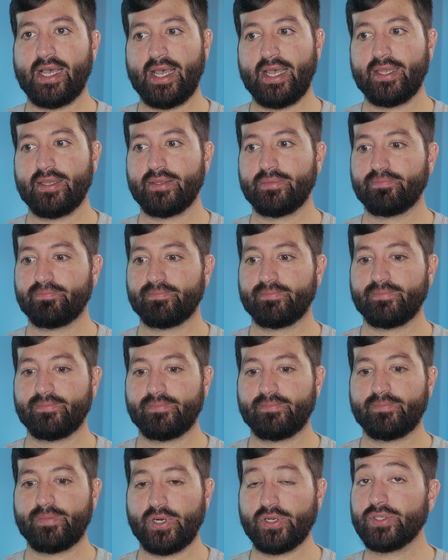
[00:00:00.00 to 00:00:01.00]
I
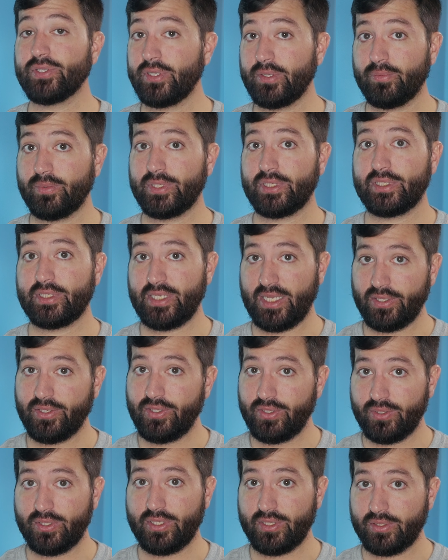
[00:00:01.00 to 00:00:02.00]
personally would tell
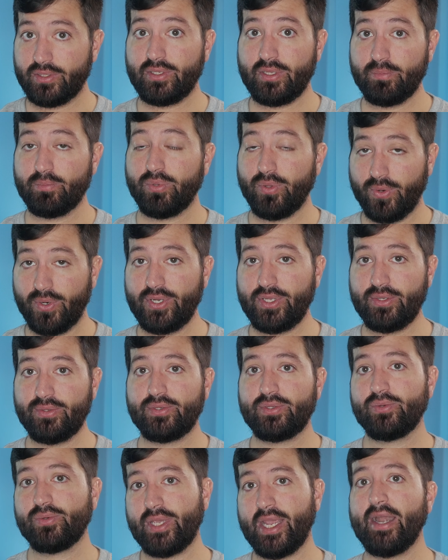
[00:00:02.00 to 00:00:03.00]
you, implore you
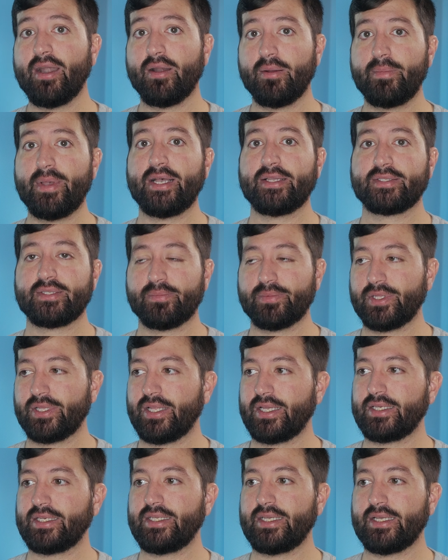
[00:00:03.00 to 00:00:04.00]
to care about something
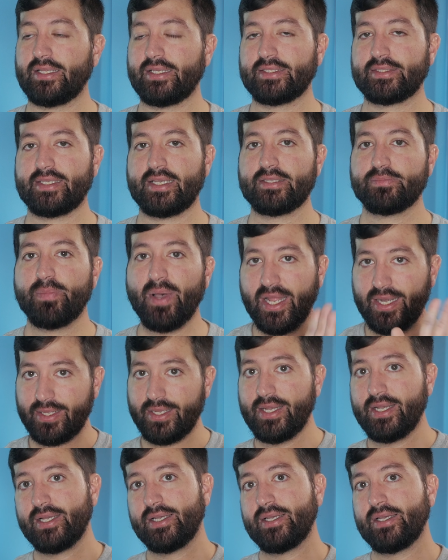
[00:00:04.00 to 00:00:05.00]
like DLSS, but
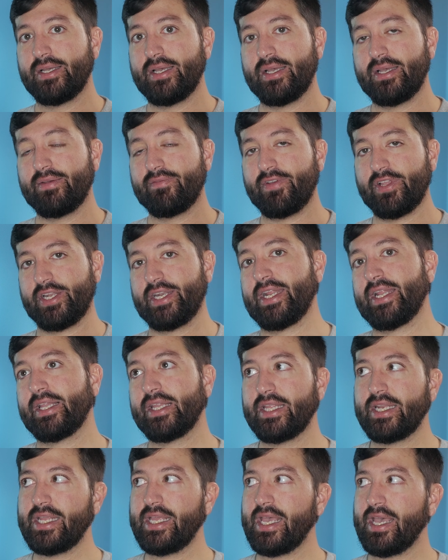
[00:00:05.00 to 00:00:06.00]

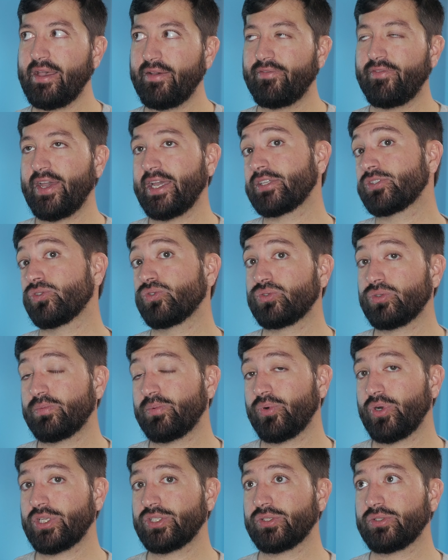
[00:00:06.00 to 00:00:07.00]
FidelityFX
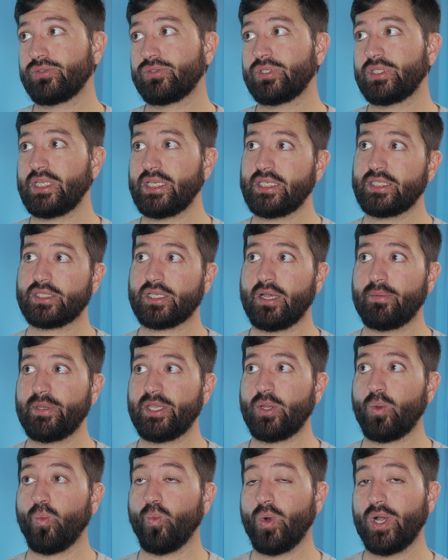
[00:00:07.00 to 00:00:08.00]
Super Resolution is
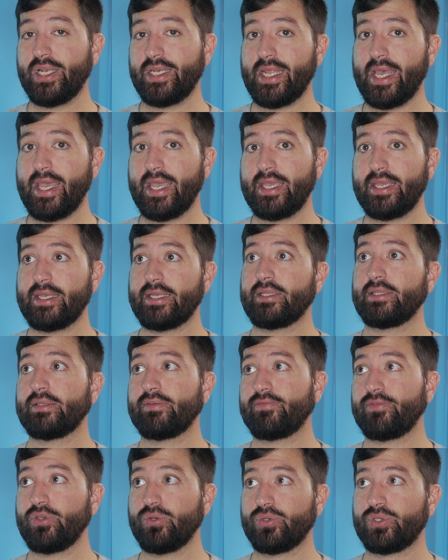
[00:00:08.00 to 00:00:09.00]
coming one day in the
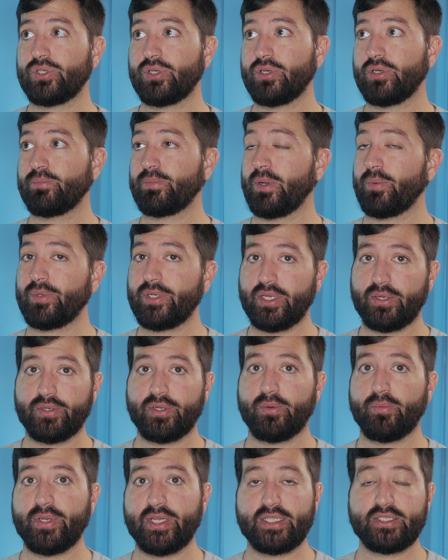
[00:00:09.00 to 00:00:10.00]
future, but we don't
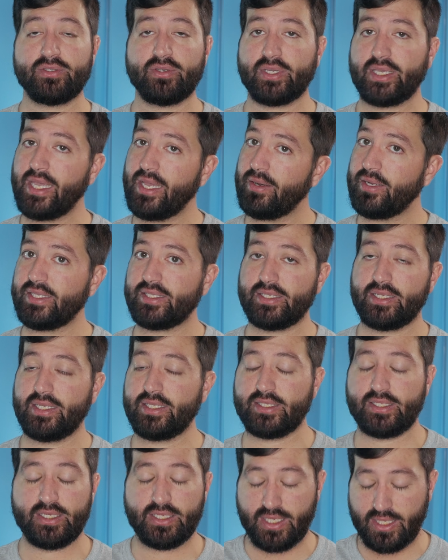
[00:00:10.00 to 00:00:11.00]
know when, so I can't. It's a
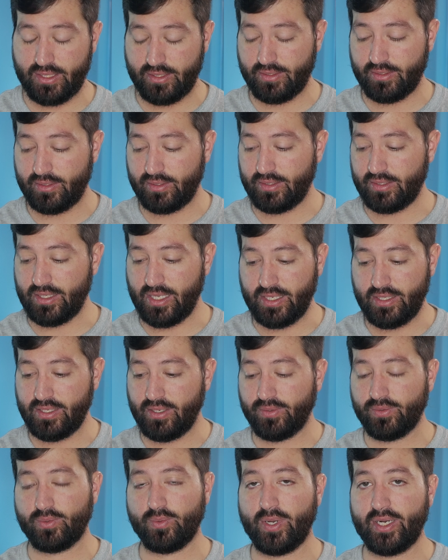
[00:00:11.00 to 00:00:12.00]
it's a non
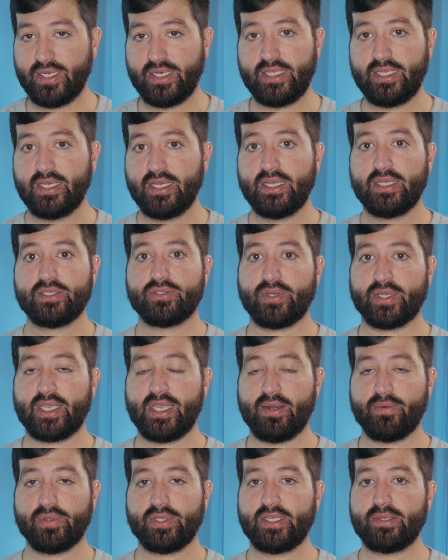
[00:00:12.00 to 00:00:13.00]
unknown quantity, so I
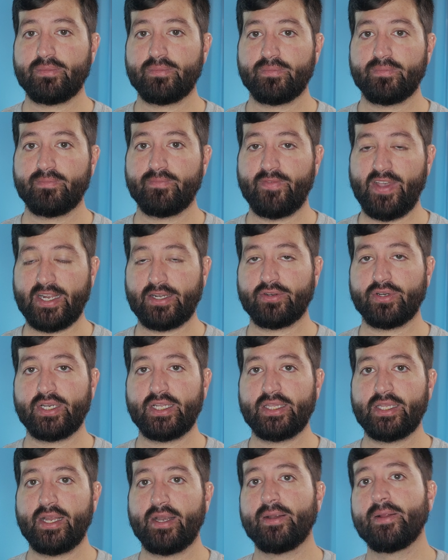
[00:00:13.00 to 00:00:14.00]
can't really factor it
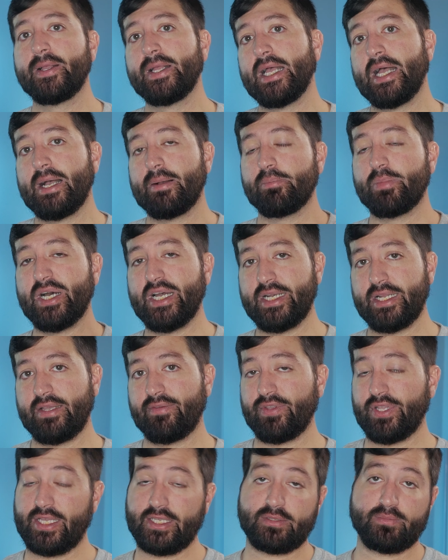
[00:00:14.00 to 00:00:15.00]
in there. But
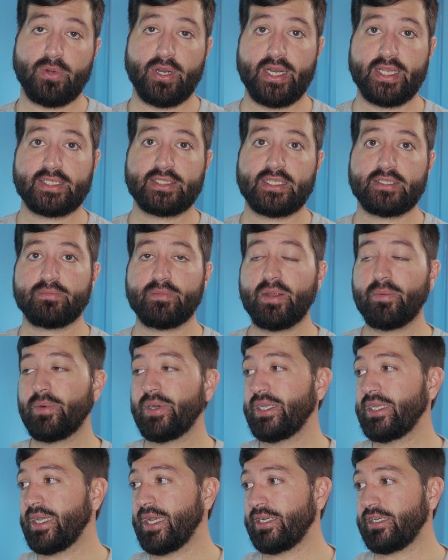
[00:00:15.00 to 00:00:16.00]
if you like smart access
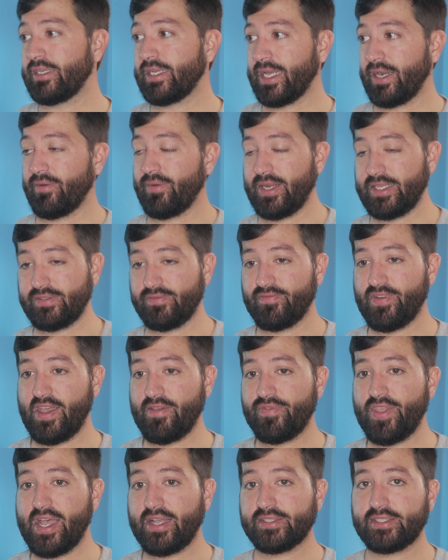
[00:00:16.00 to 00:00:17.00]
memory and you got a Ryzen
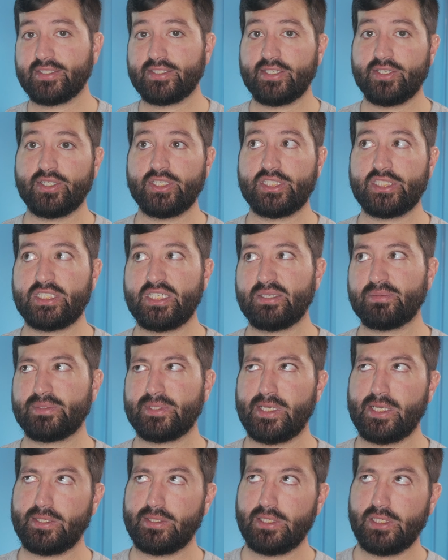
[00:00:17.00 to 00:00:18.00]
5000 series
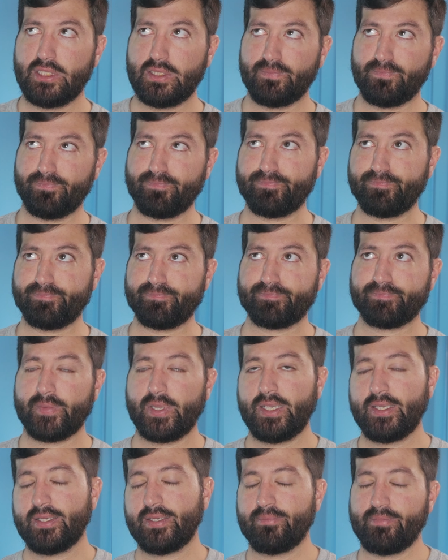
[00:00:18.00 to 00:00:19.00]
chipset, mm,
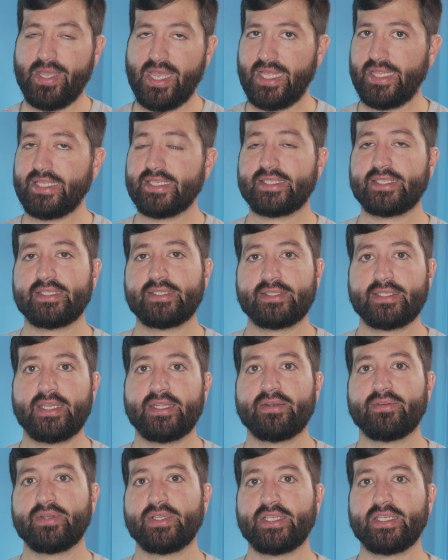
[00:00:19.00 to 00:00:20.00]
man, this is
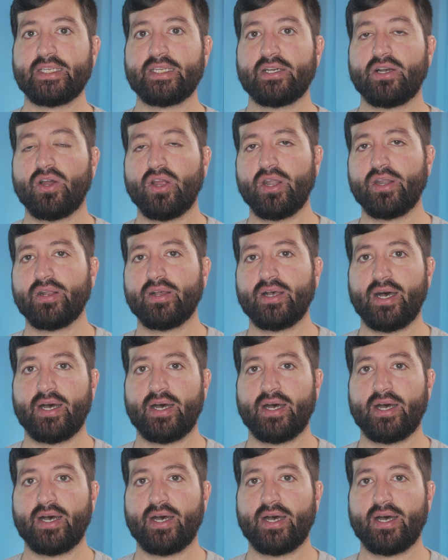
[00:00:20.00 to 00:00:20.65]
getting really hard.